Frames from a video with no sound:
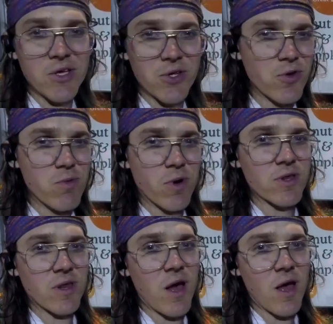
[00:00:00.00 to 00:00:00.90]

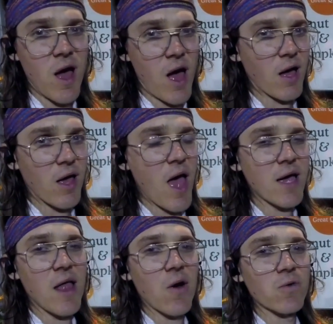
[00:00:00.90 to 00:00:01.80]
Kubrick's uh,
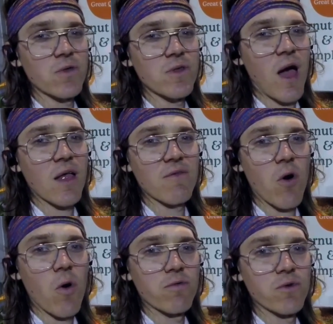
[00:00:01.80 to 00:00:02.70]
hanging outside of a
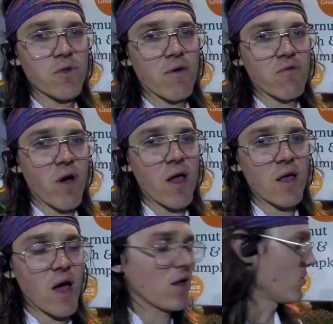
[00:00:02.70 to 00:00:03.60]
Whole Foods on
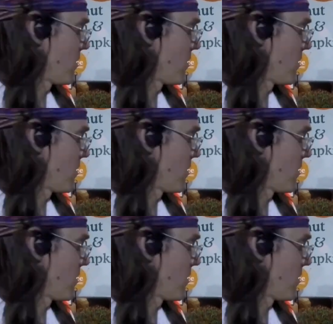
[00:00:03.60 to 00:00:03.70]
Friday night